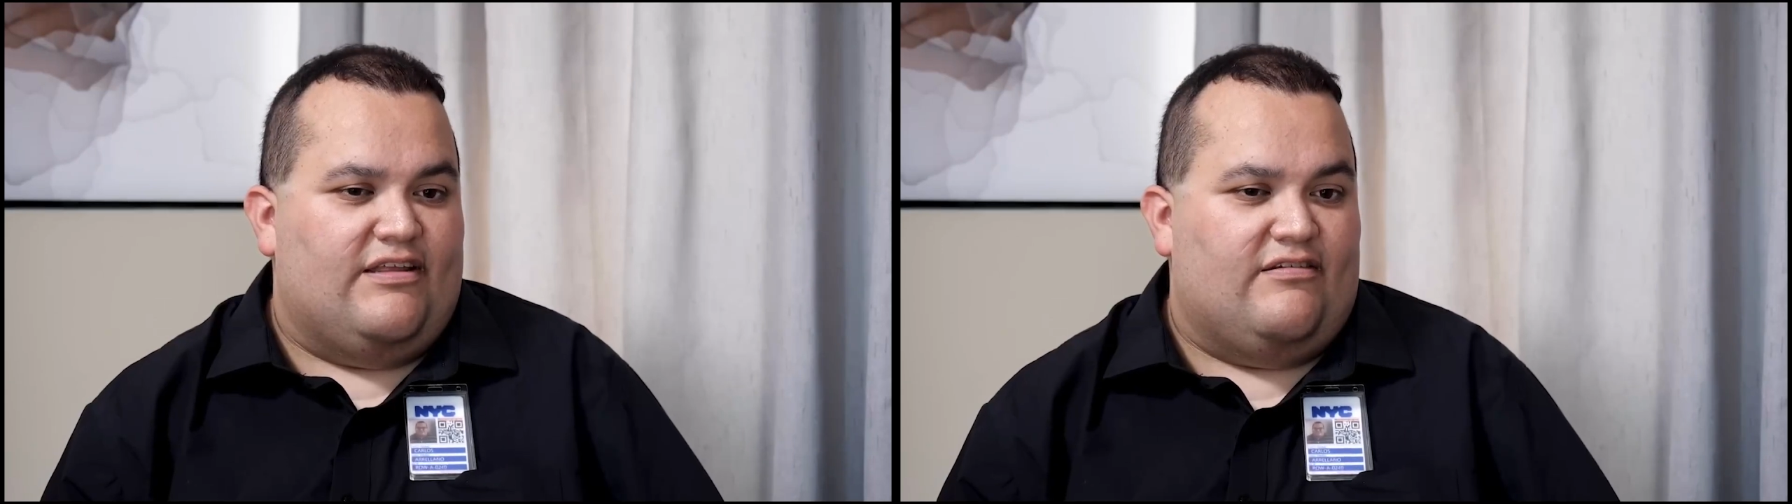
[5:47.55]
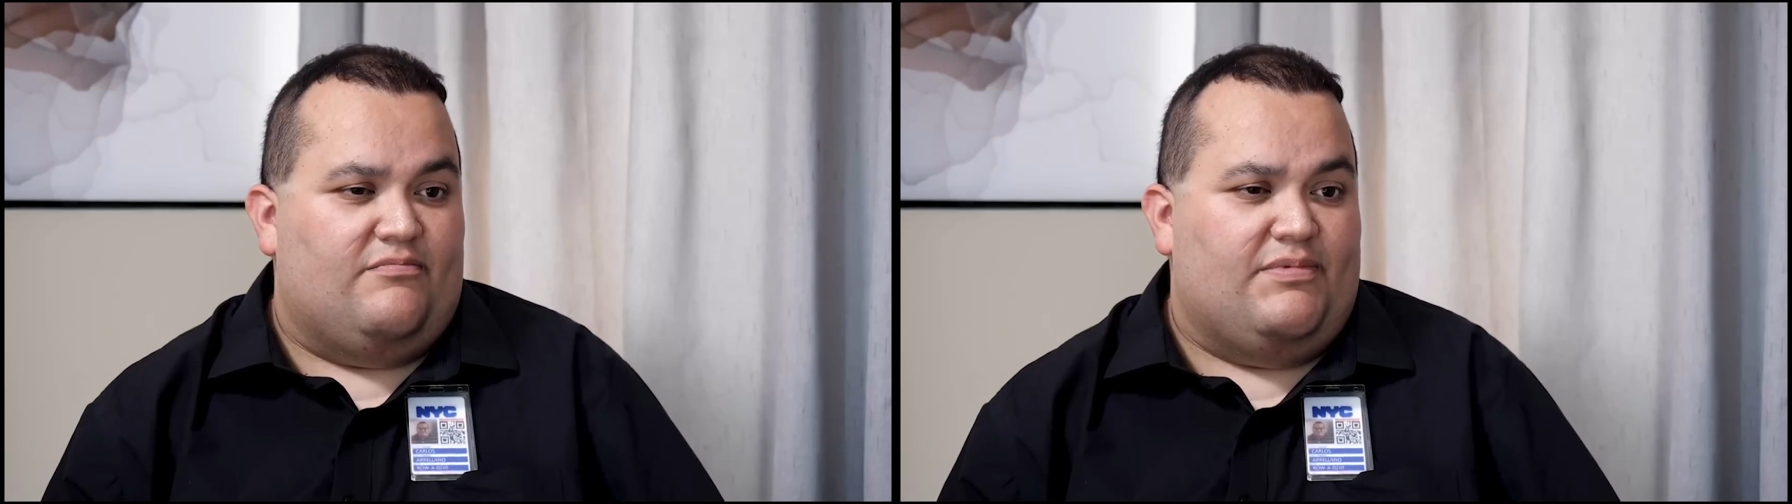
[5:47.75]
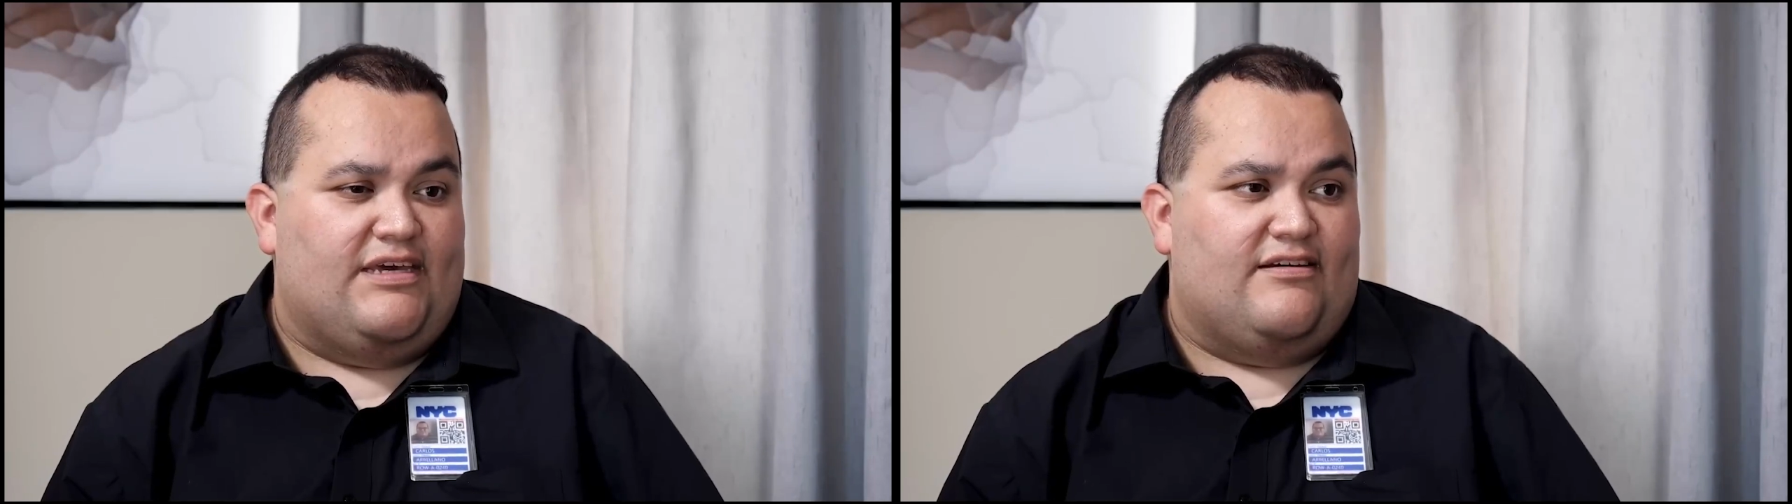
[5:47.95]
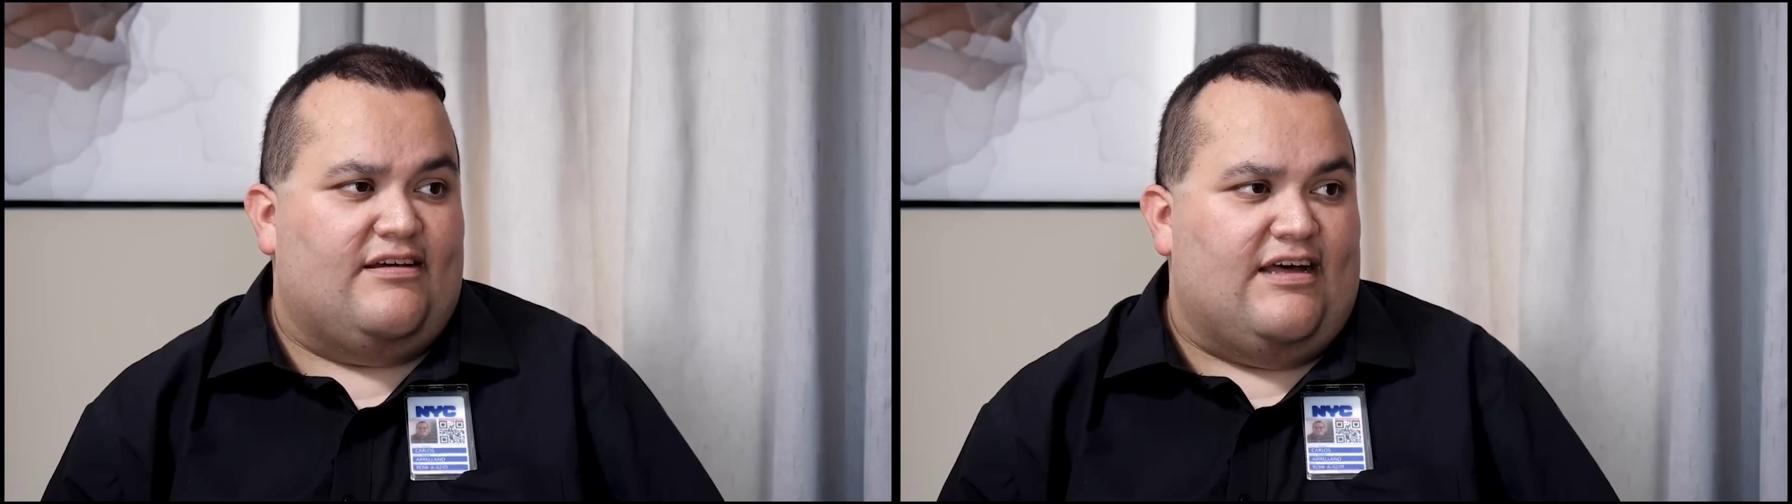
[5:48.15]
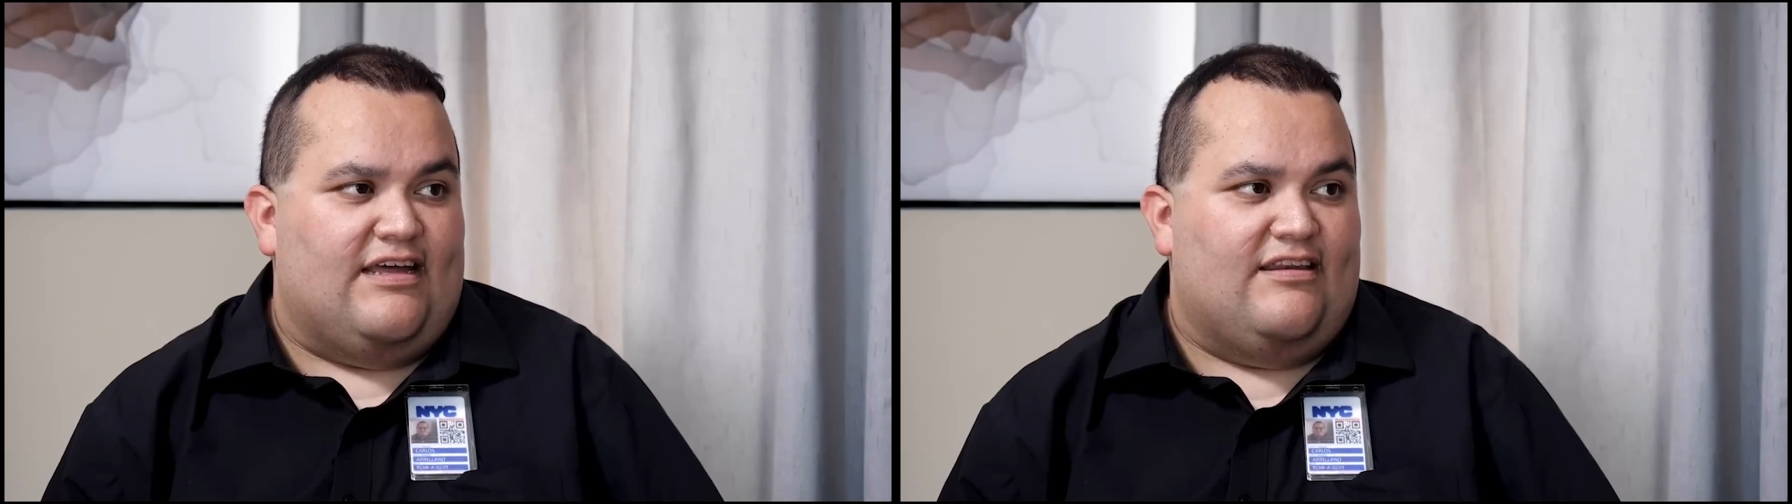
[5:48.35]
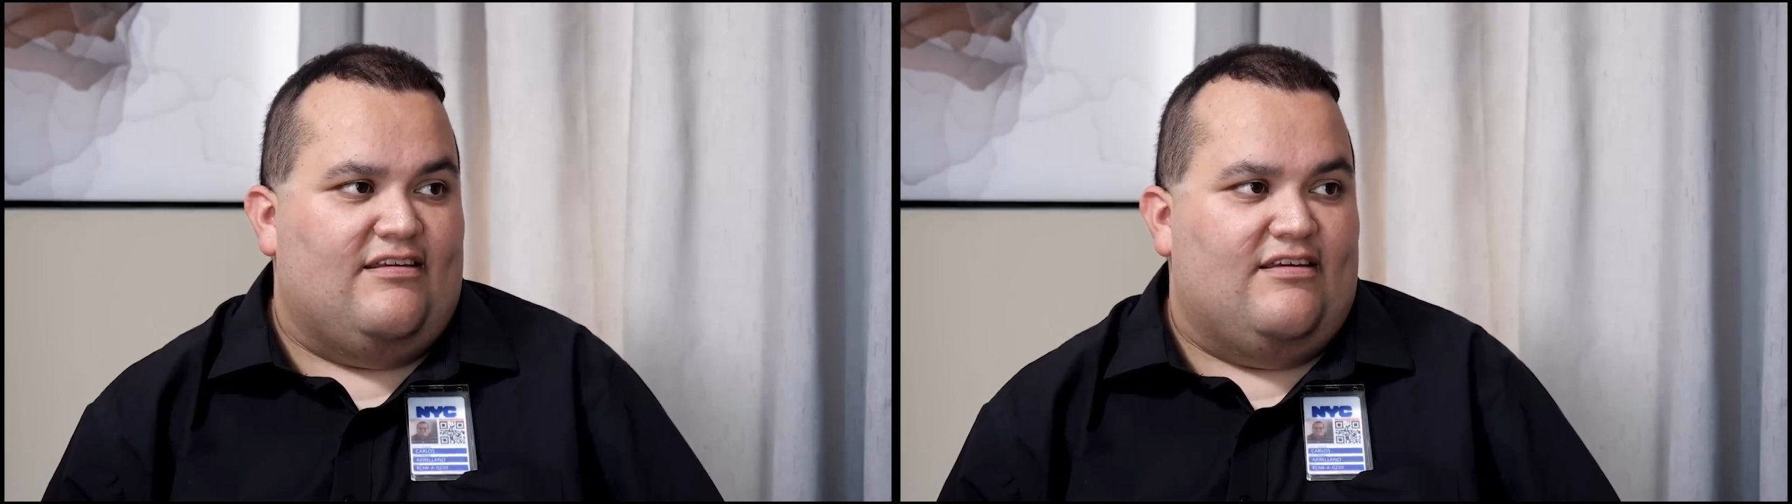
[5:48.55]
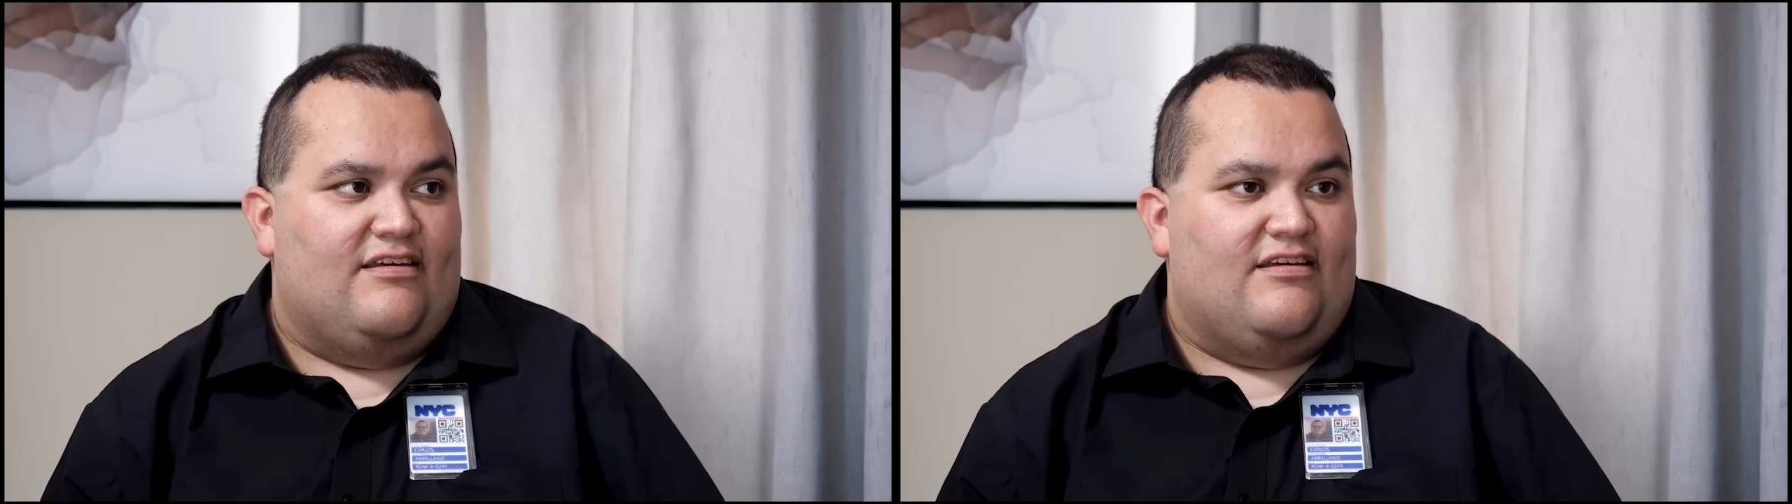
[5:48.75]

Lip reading: whether it be a gun.